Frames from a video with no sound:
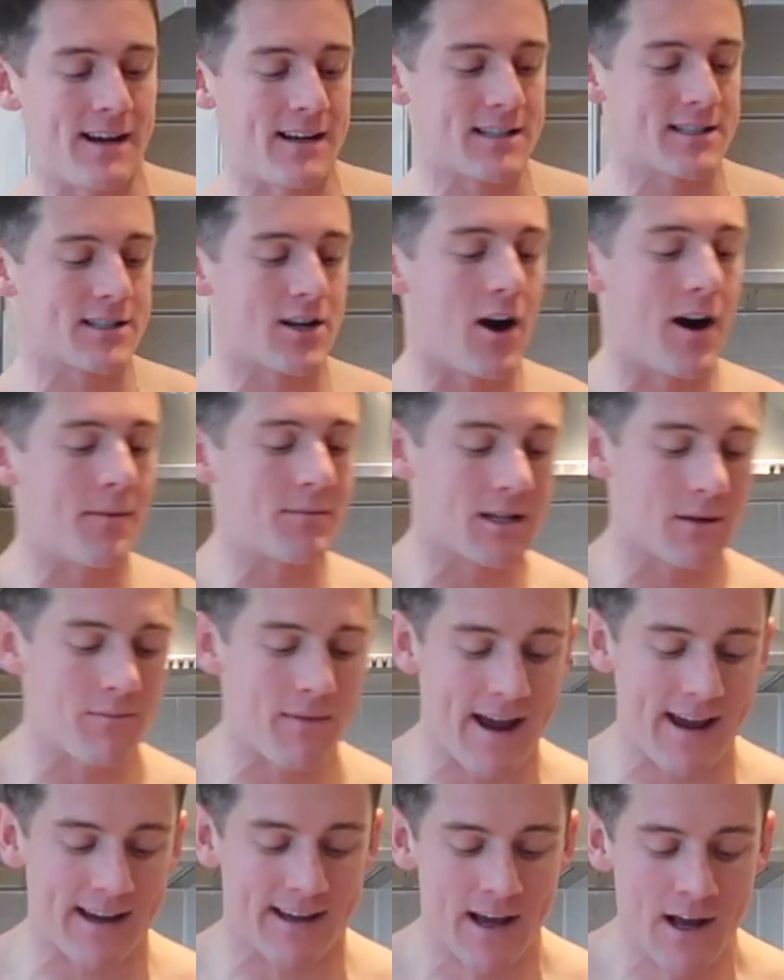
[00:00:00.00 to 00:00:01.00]
it is time to
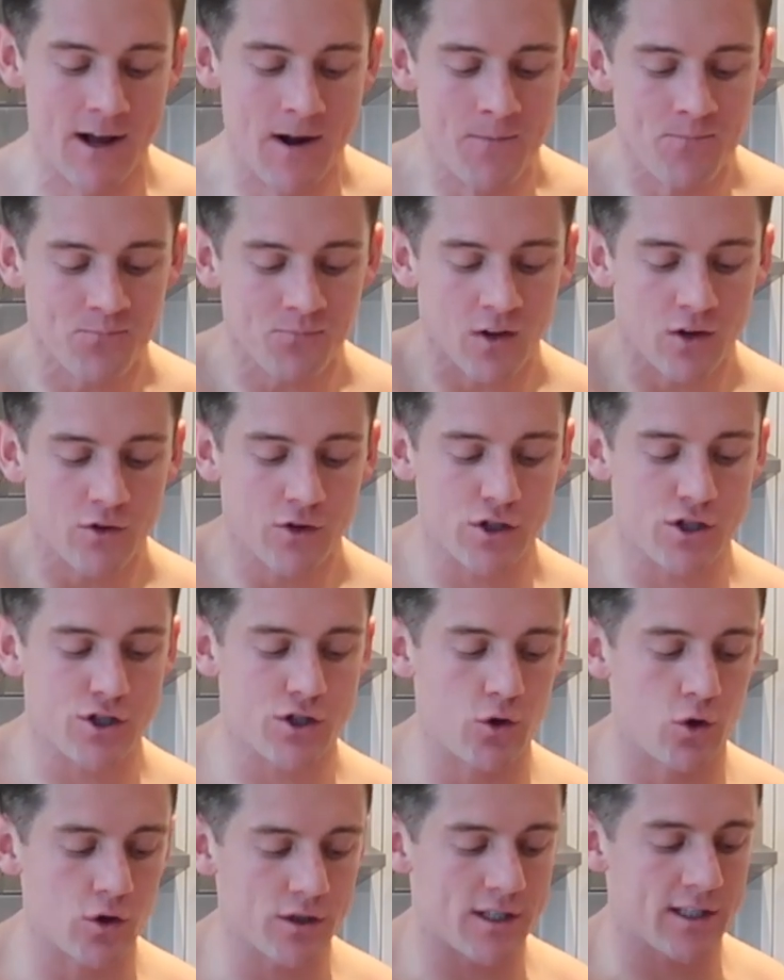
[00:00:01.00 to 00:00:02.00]
make the
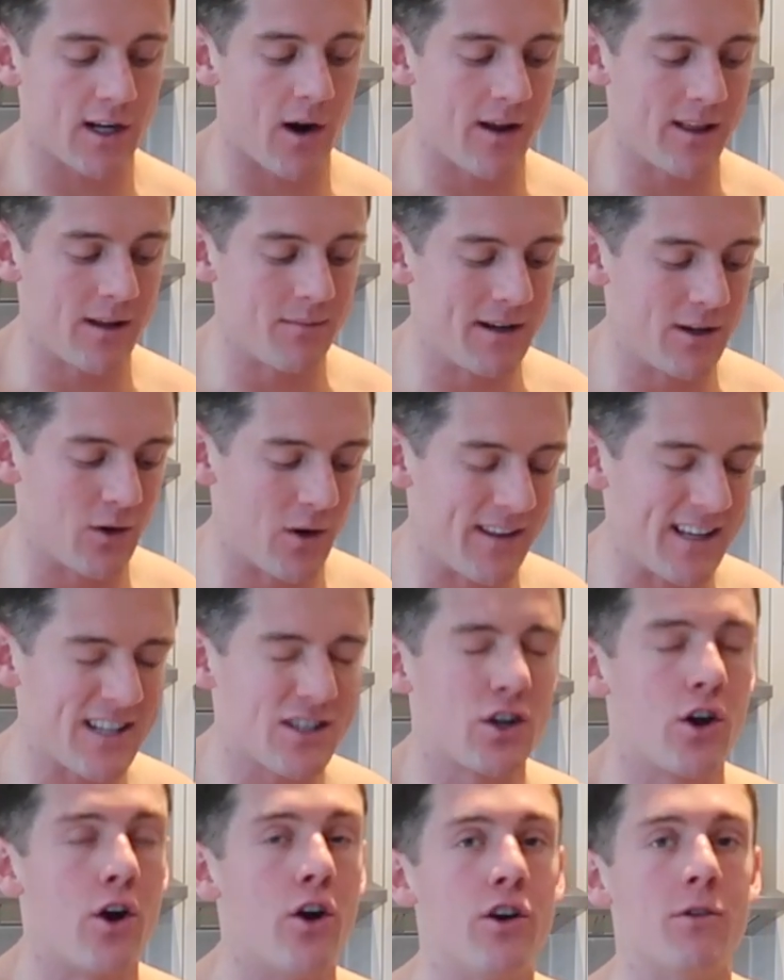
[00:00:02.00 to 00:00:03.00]
sauce to go in the middle, and this
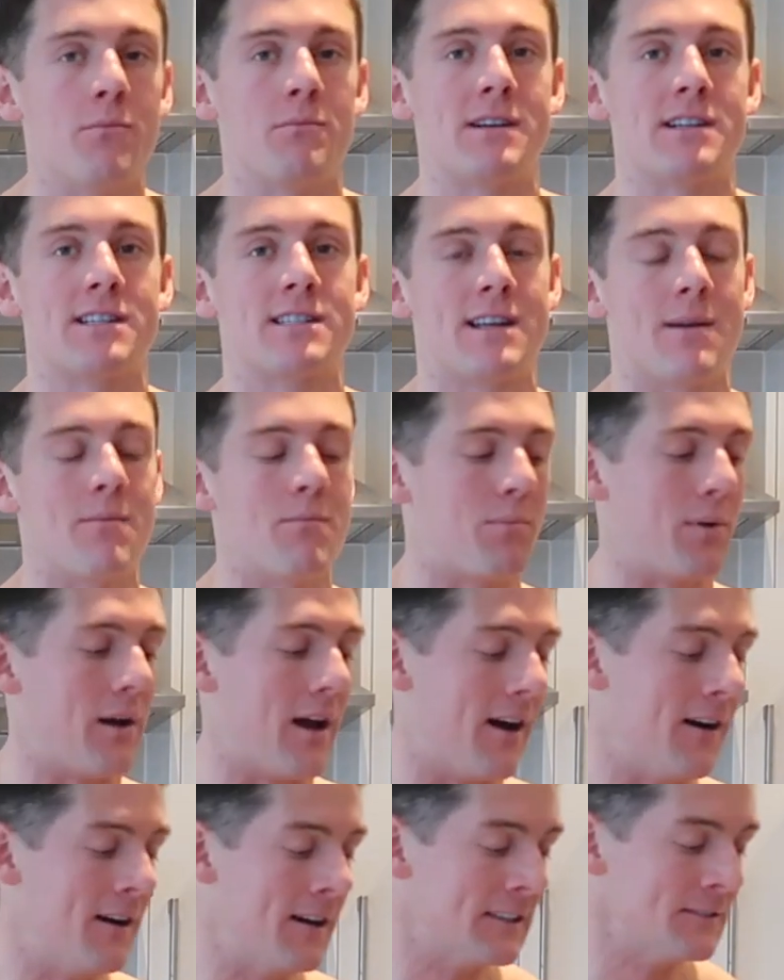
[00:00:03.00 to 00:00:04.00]
couldn't be
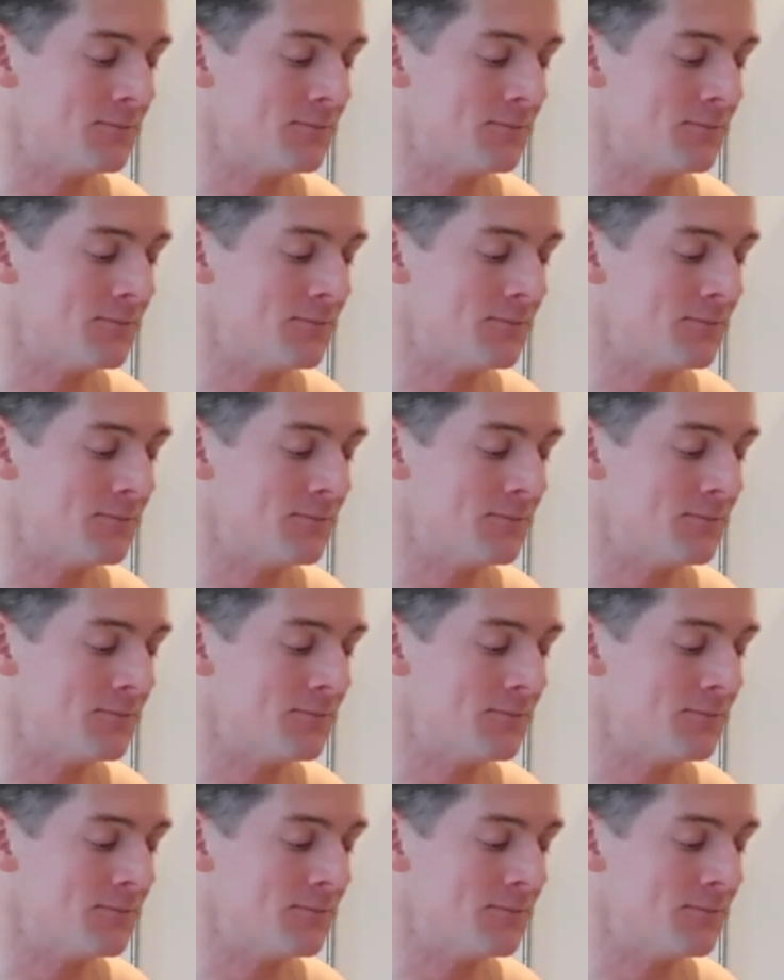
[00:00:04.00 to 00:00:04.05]
simpler.